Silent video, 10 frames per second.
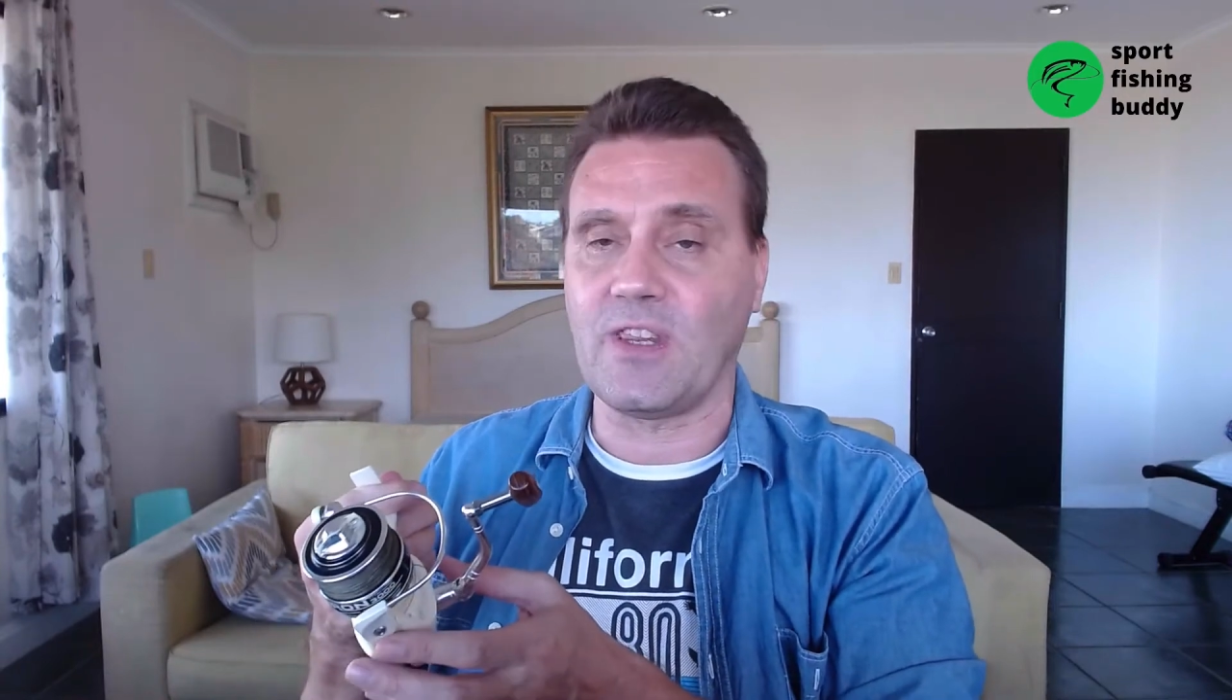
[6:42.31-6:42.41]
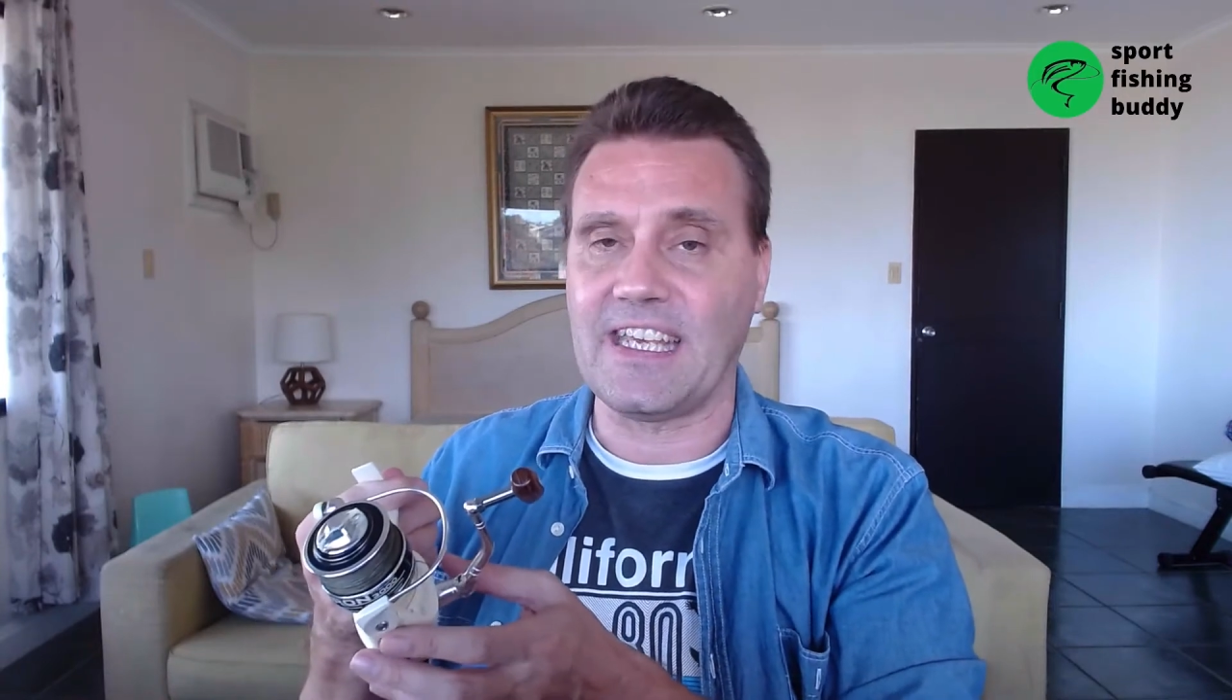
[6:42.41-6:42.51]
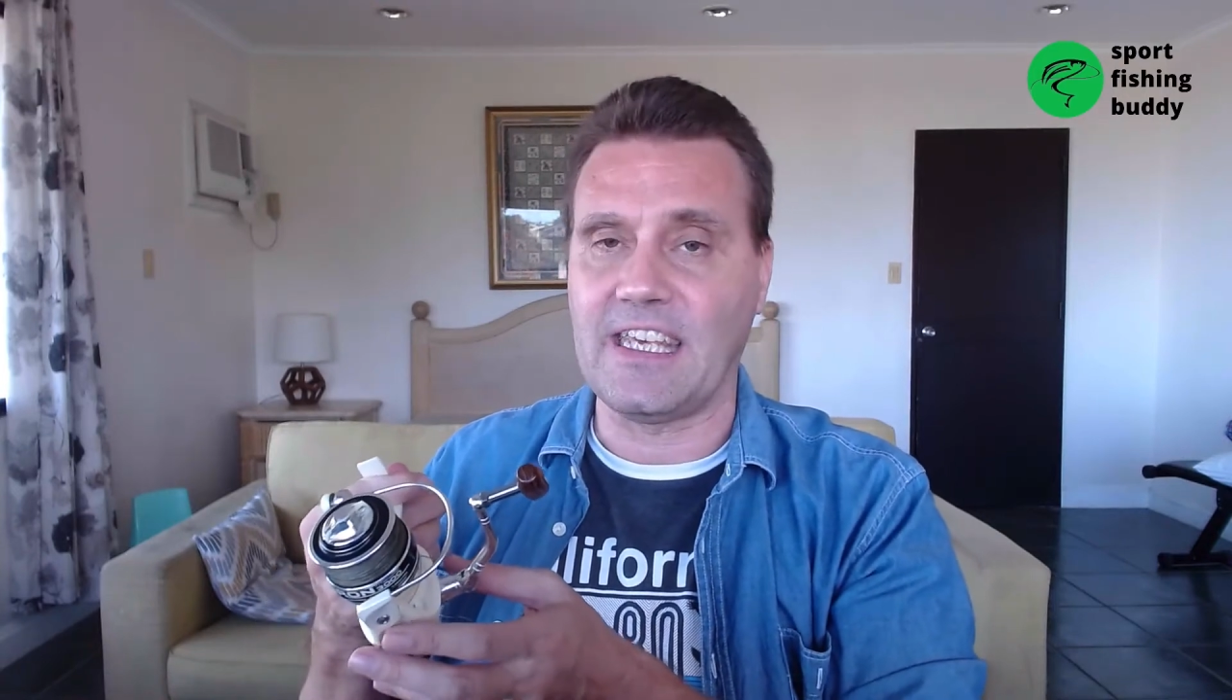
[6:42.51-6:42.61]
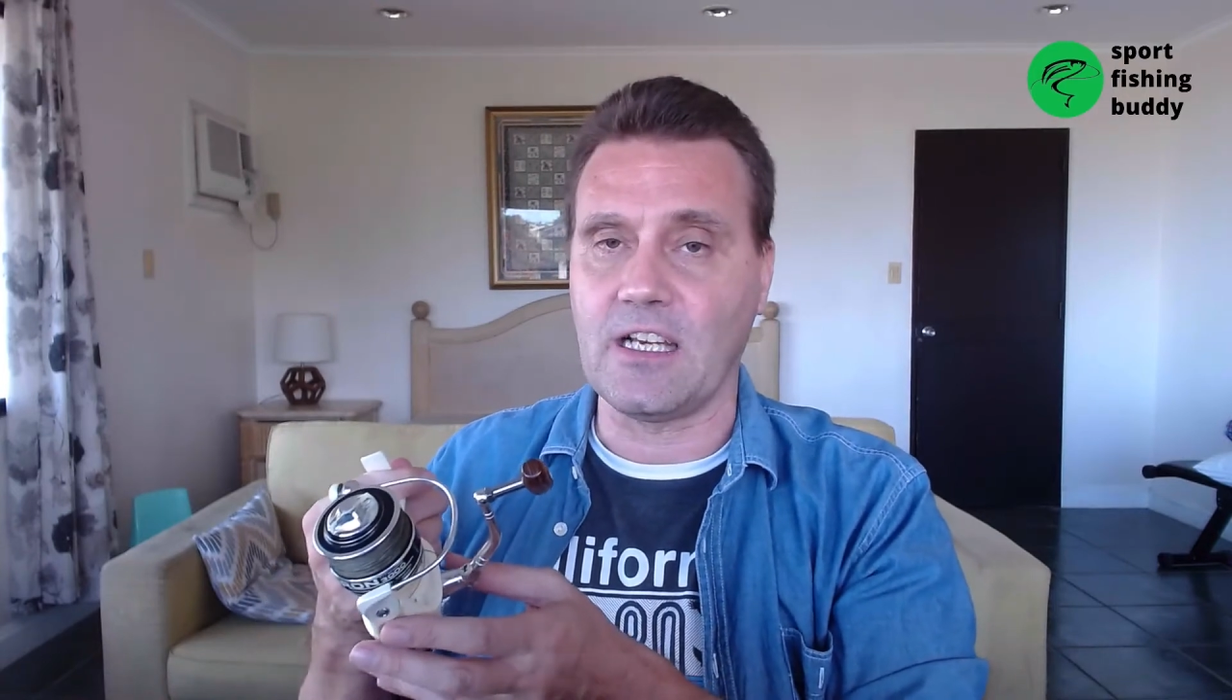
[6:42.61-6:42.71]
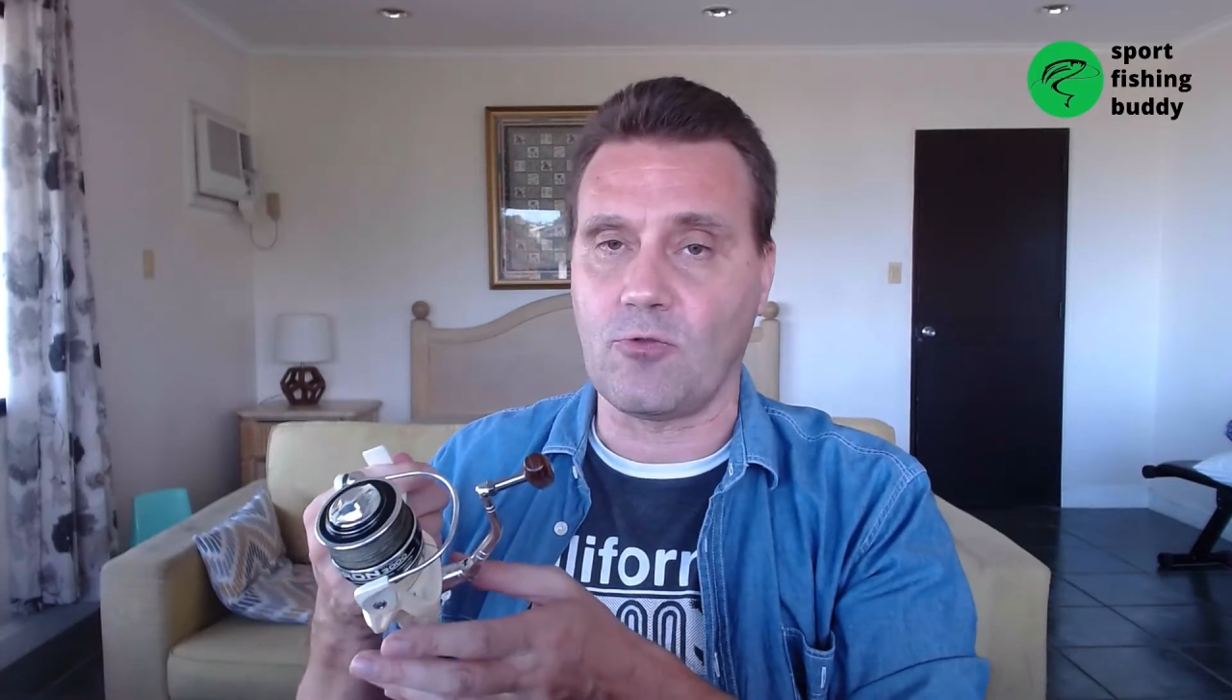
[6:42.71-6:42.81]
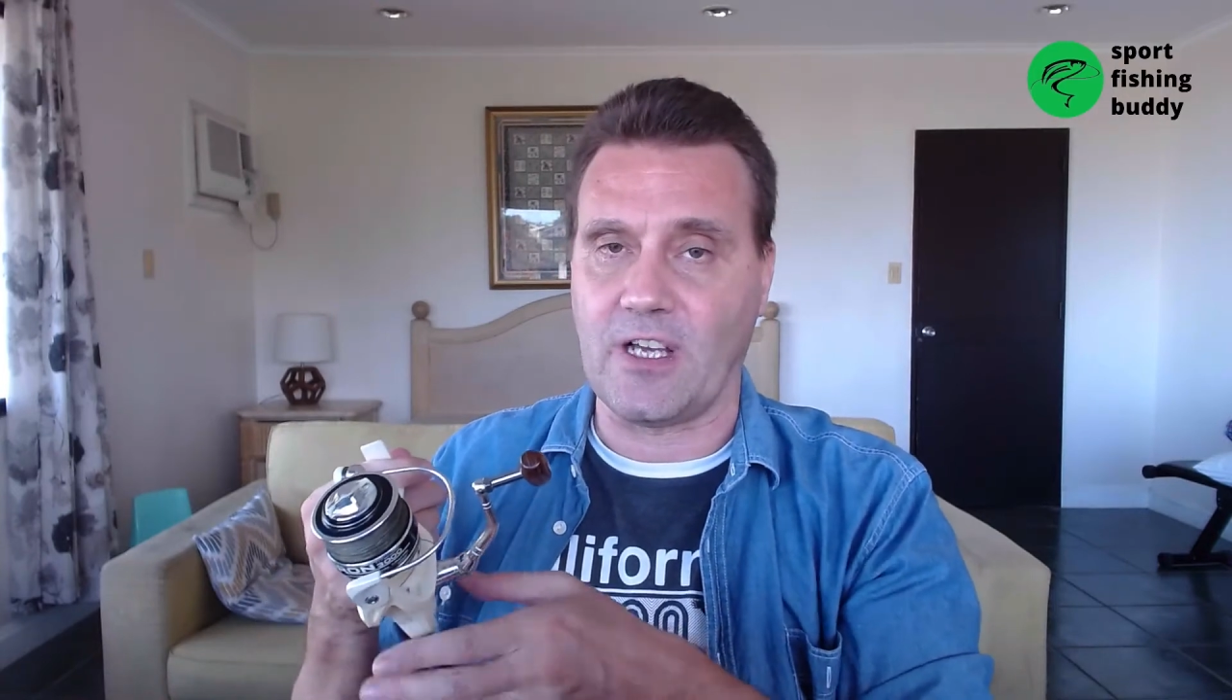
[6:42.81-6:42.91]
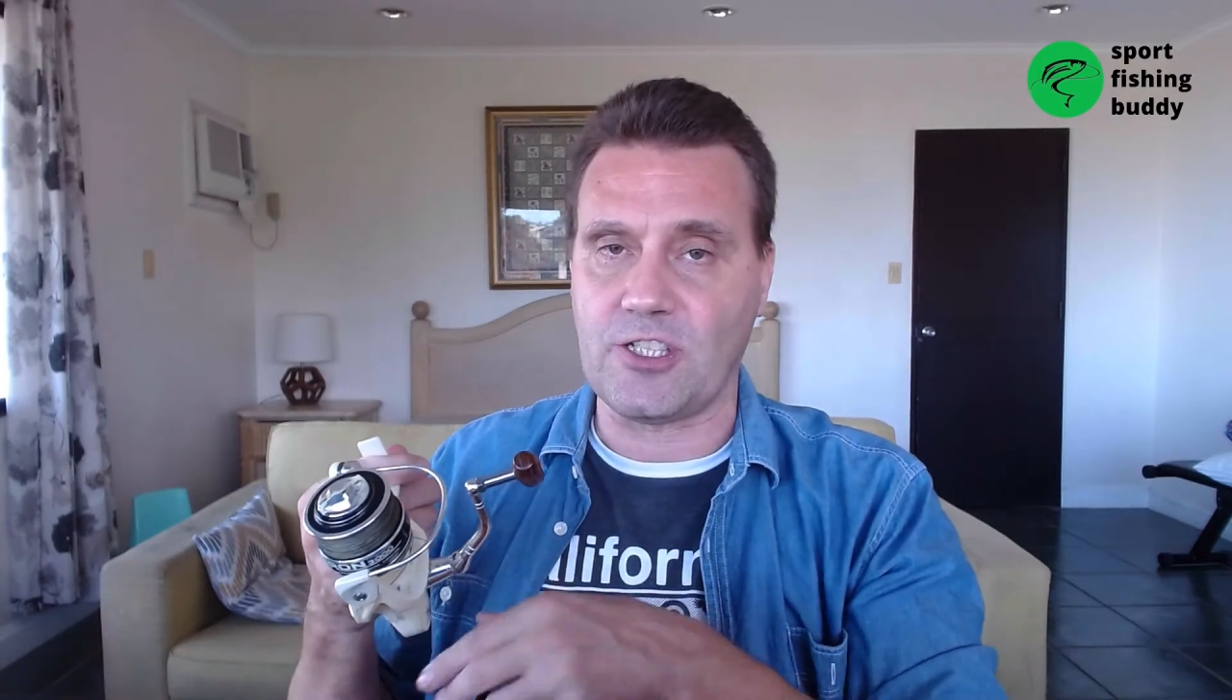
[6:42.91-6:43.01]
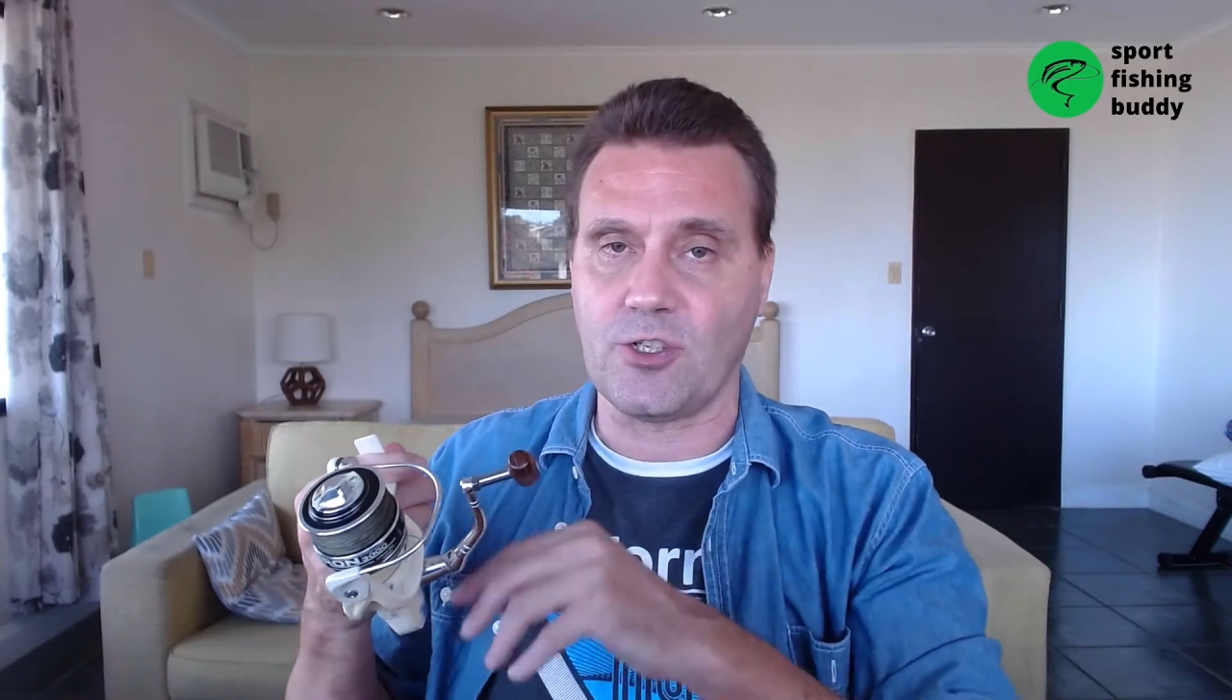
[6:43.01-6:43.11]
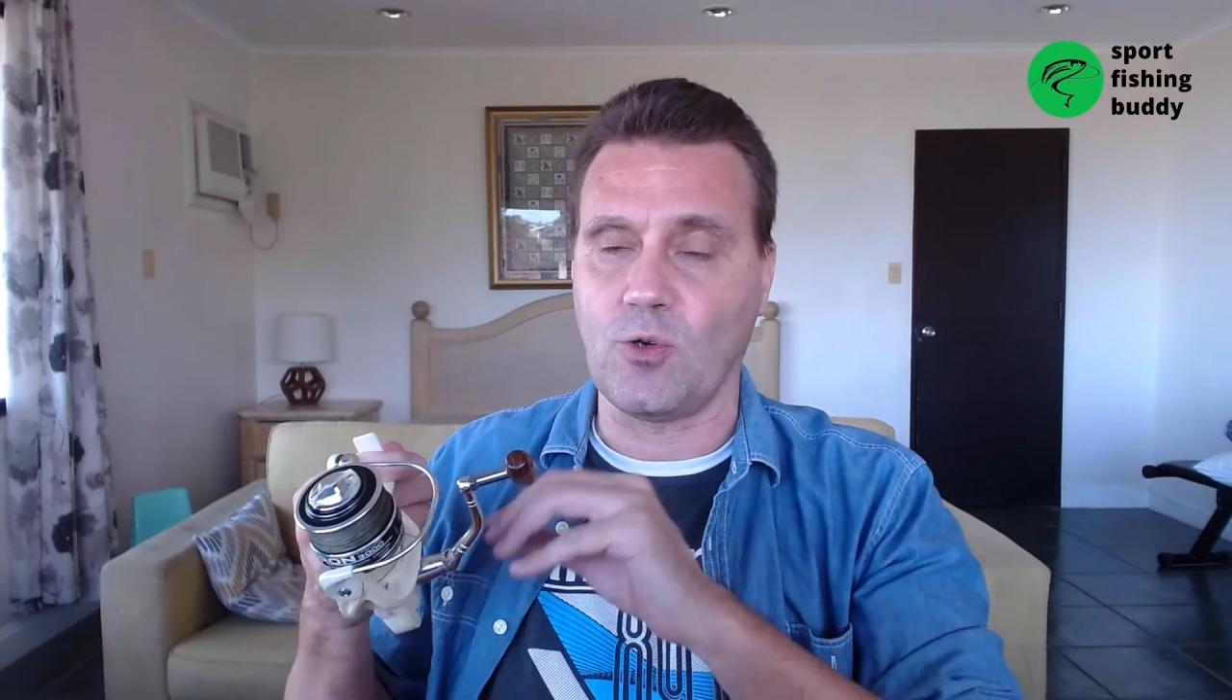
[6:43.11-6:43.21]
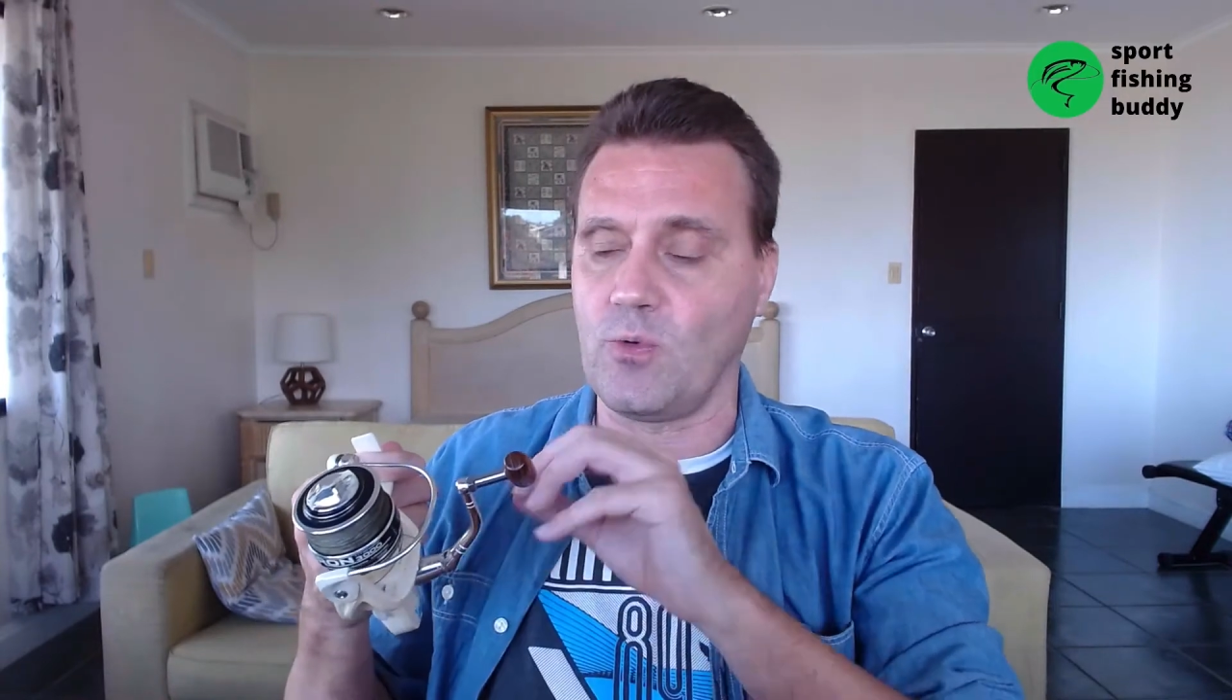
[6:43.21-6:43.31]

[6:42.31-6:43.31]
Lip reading: the gear ratio,